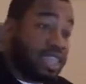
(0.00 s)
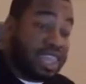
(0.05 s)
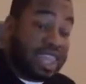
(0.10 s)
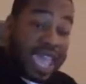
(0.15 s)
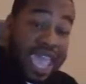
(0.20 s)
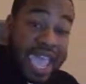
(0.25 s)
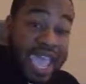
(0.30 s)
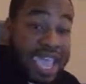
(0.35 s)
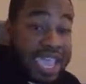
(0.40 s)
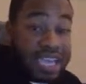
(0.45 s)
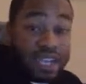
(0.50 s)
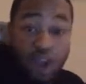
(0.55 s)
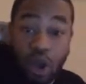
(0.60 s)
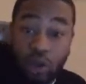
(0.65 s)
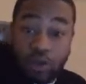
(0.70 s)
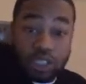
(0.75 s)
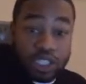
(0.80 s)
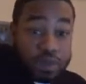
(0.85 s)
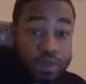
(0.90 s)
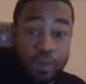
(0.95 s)
they
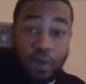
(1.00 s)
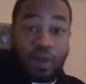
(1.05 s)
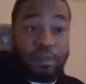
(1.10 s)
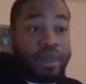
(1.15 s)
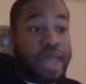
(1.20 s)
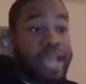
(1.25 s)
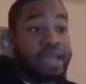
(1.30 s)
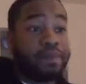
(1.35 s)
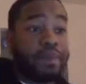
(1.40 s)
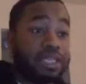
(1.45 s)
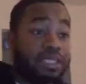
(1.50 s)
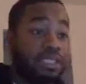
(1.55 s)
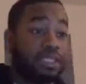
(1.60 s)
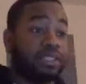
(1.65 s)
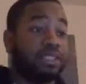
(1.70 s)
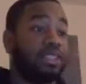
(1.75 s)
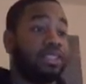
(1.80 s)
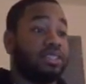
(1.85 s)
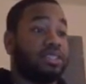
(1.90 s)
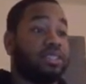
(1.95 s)
don't support black
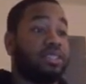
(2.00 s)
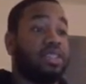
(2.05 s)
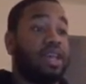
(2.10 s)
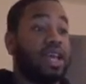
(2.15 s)
businesses.